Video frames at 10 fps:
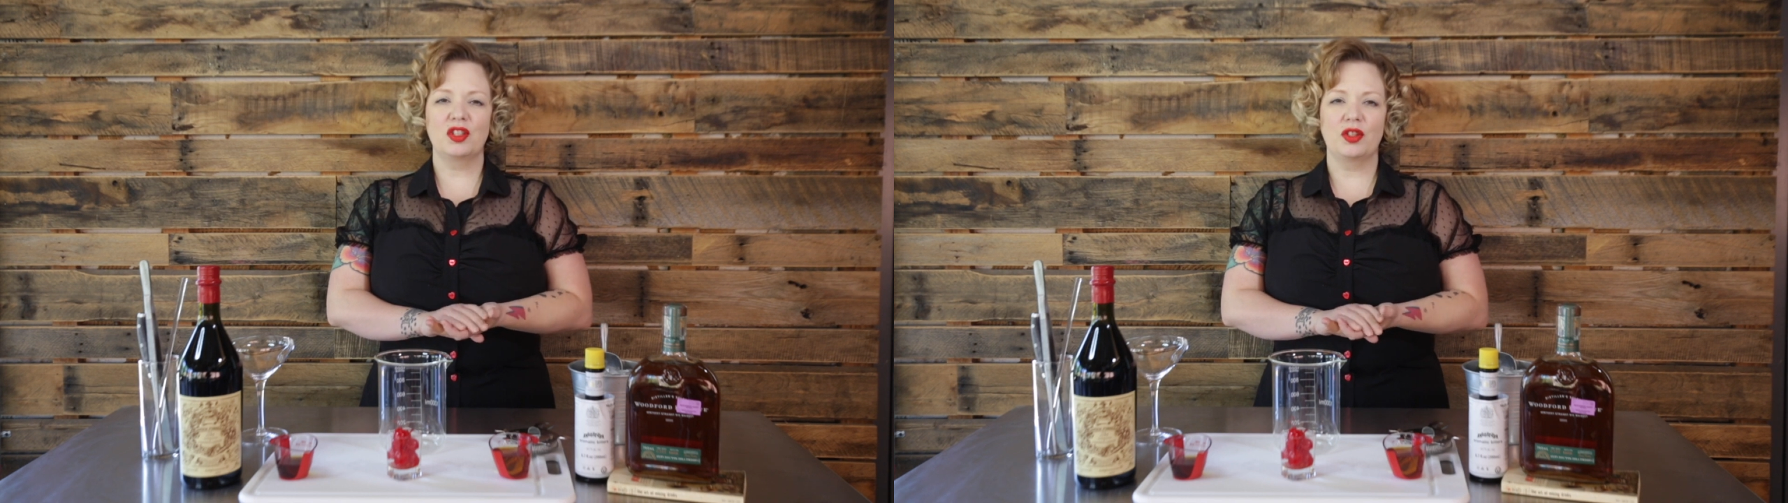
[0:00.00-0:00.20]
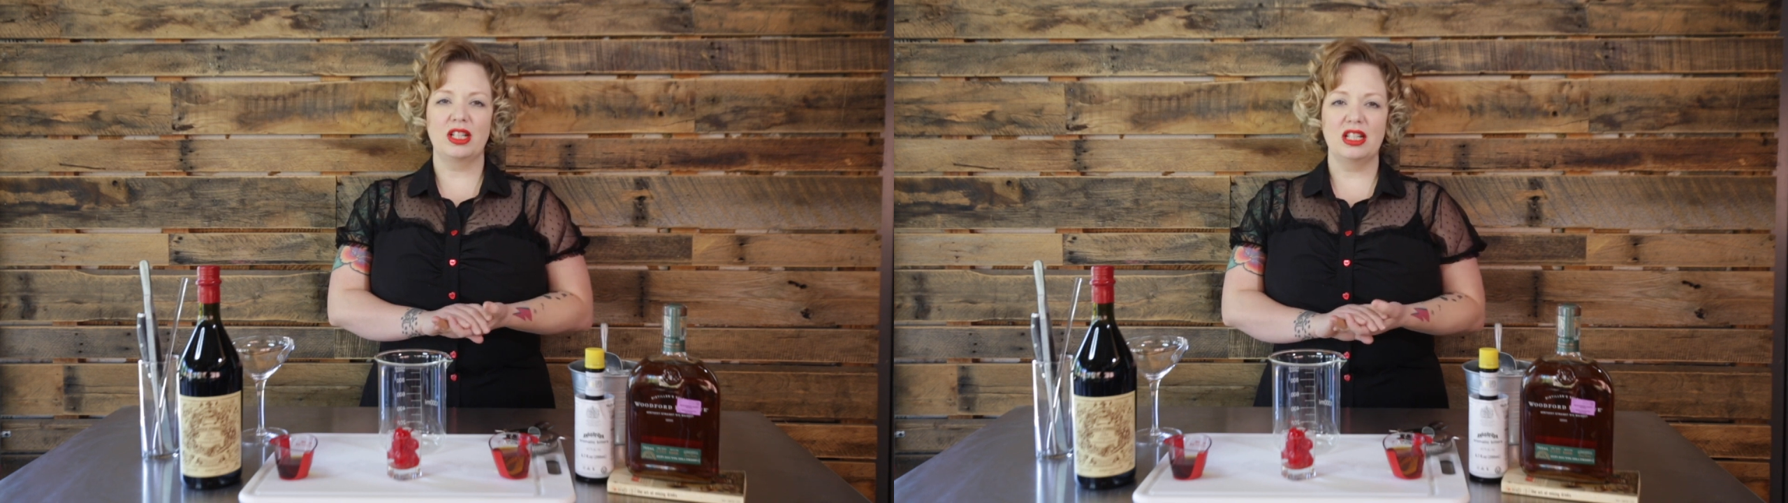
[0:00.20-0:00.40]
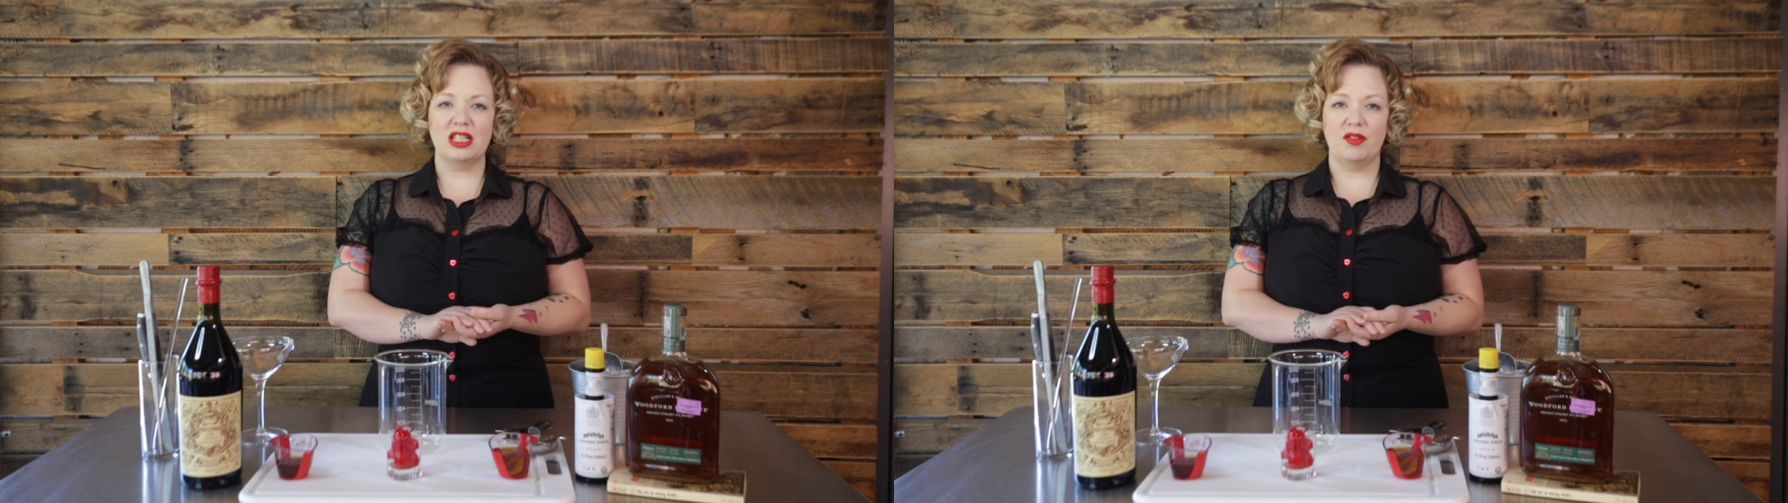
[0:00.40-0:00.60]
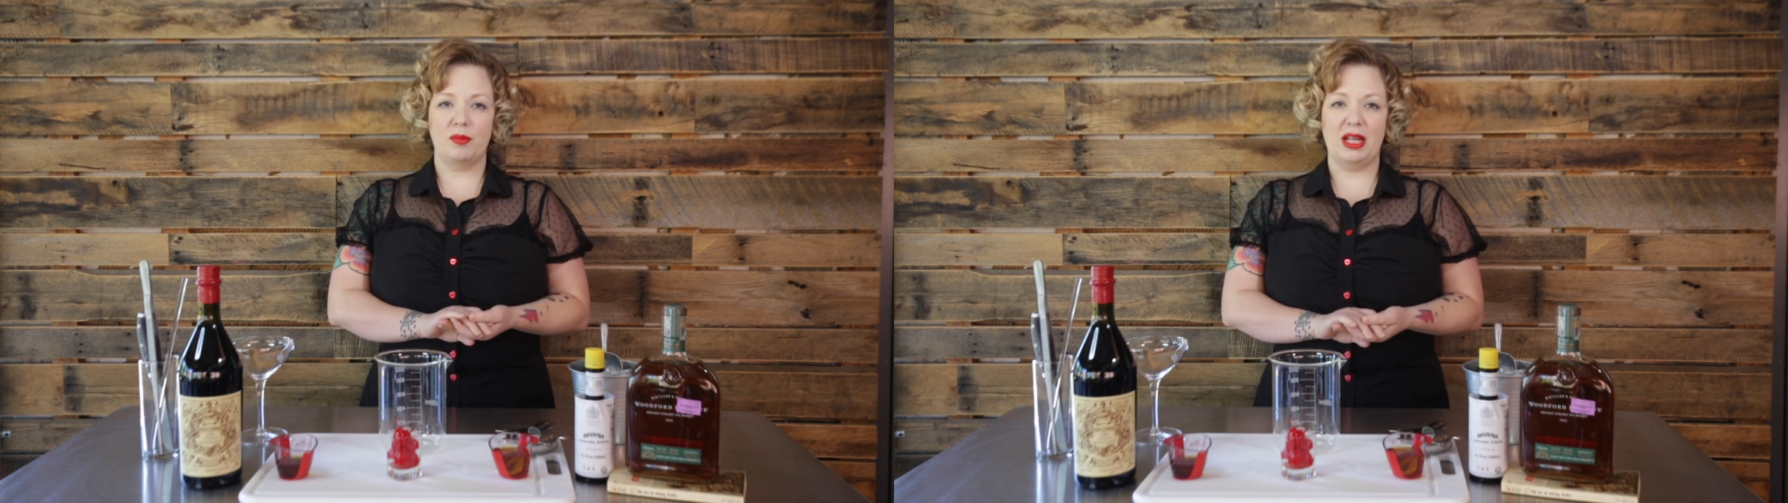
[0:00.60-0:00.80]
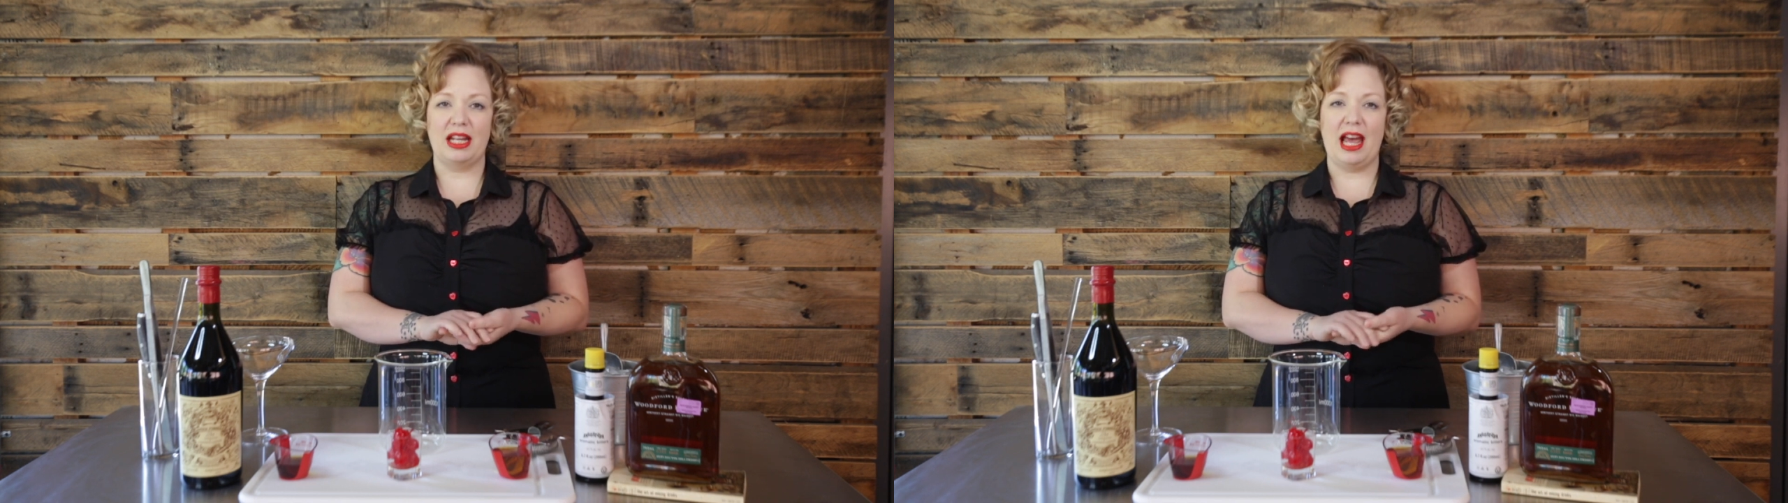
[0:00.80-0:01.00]
ingredients of a
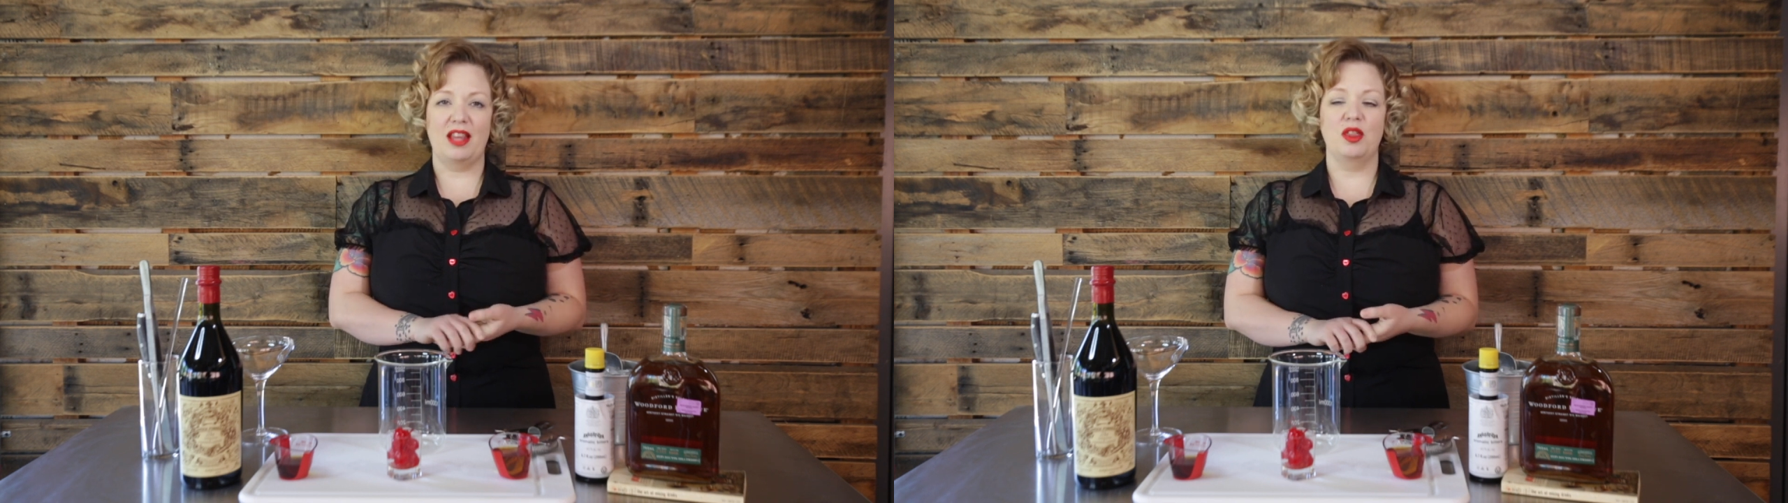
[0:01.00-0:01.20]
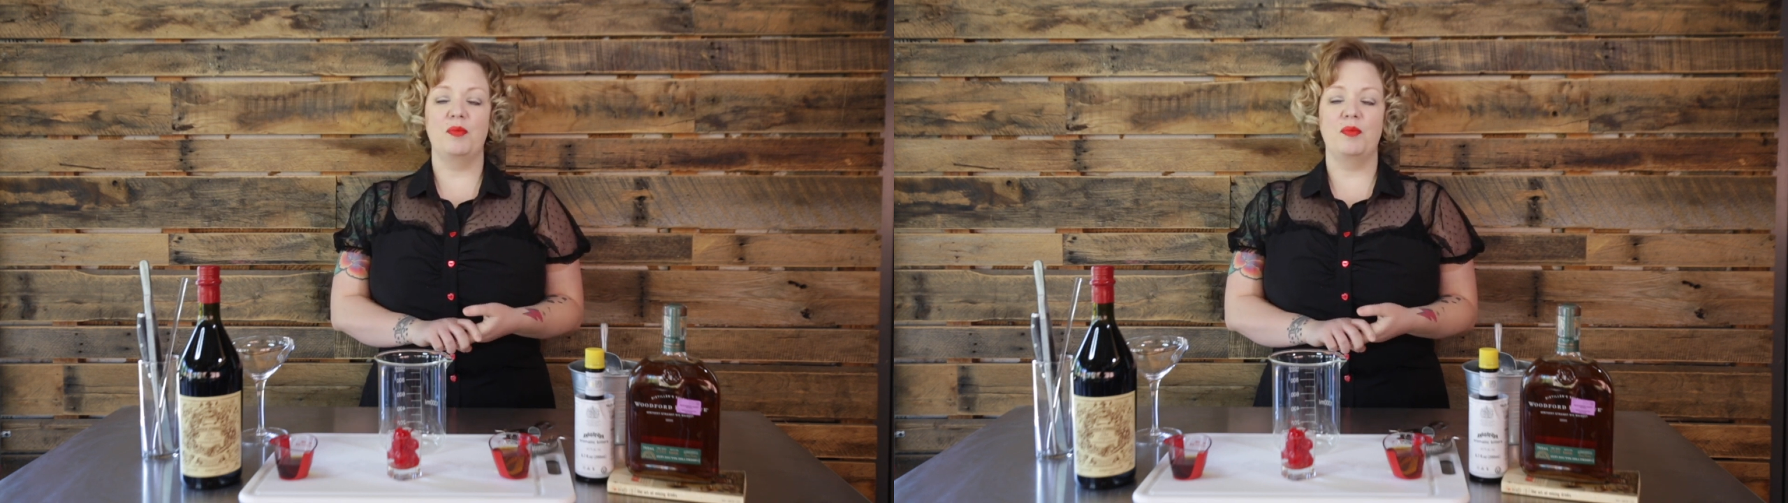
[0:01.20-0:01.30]
Manhattan,